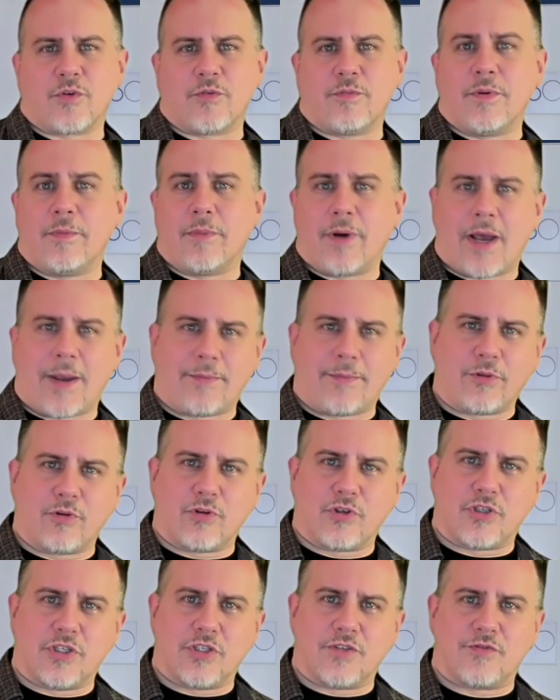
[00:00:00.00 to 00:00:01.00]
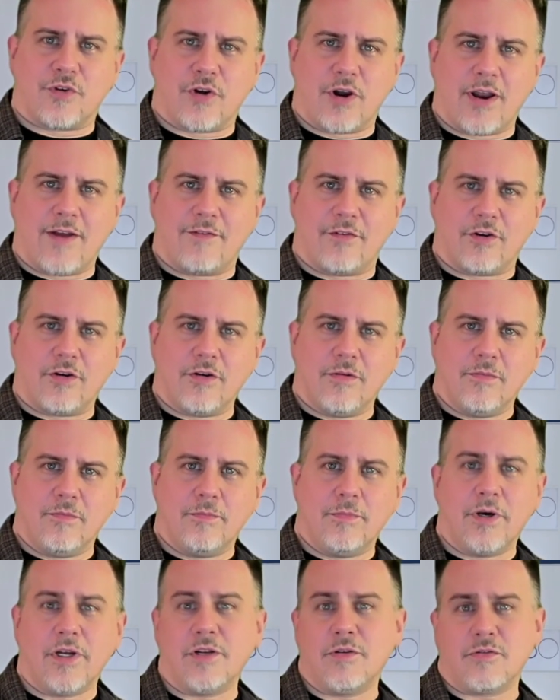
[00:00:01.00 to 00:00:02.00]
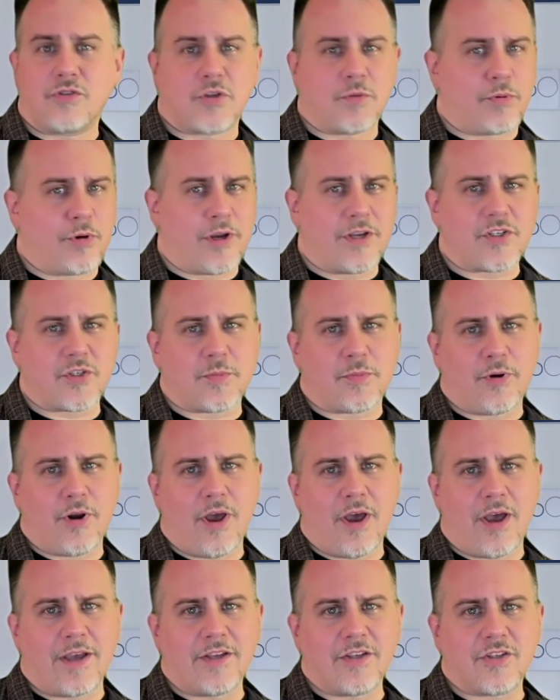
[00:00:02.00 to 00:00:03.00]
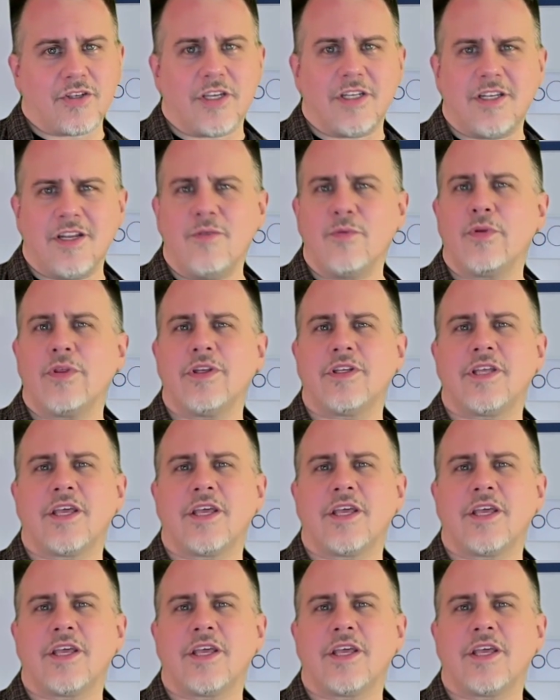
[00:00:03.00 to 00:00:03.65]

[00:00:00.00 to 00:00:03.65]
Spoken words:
would have been popular since forever, but surprise, surprise, it didn't really